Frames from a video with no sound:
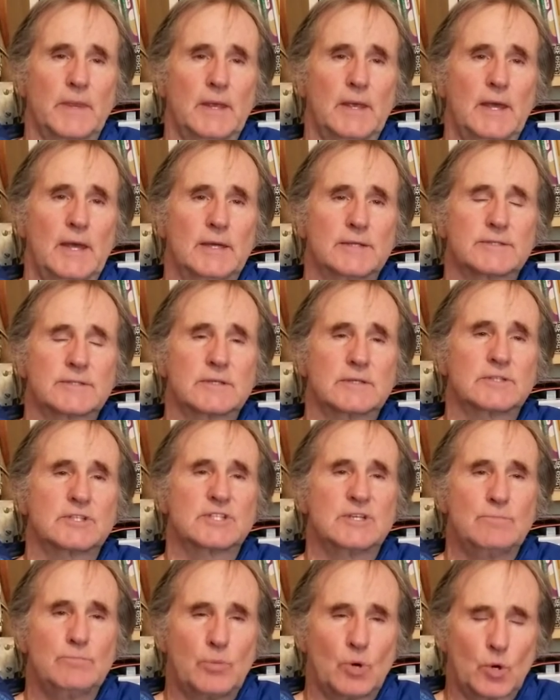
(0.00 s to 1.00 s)
It's,
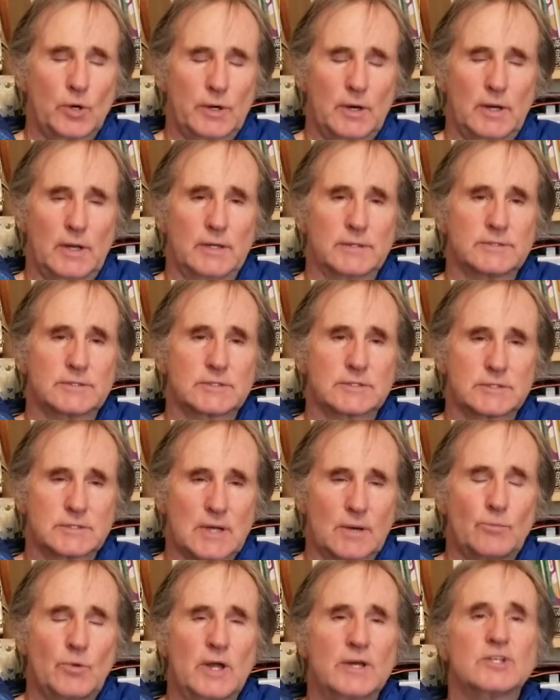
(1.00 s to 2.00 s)
it's
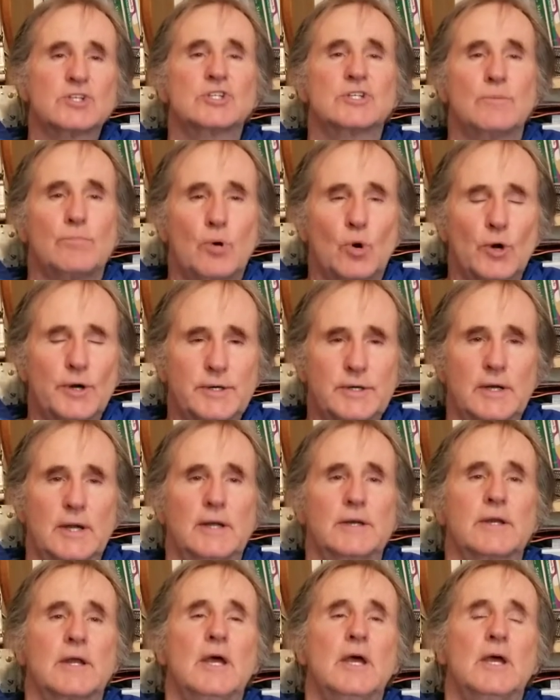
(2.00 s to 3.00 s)
somewhat
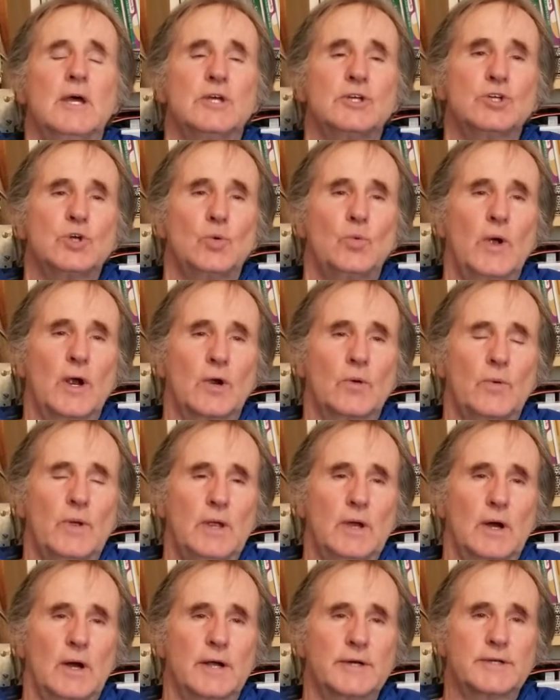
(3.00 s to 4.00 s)
subordinate to where
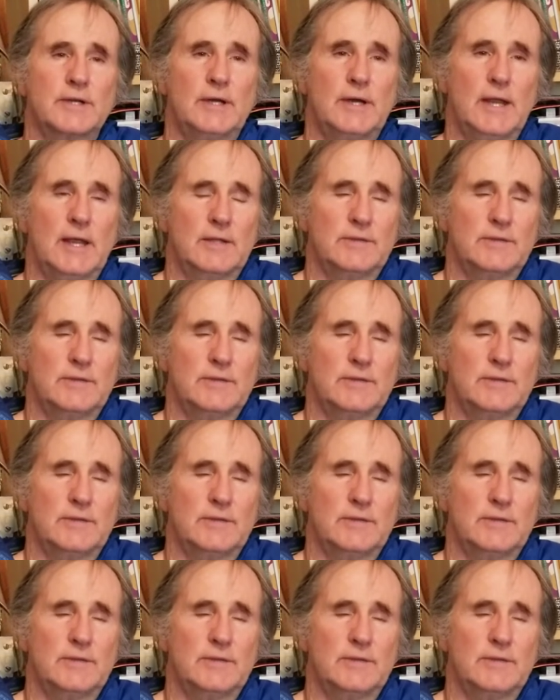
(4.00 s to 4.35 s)
we are today.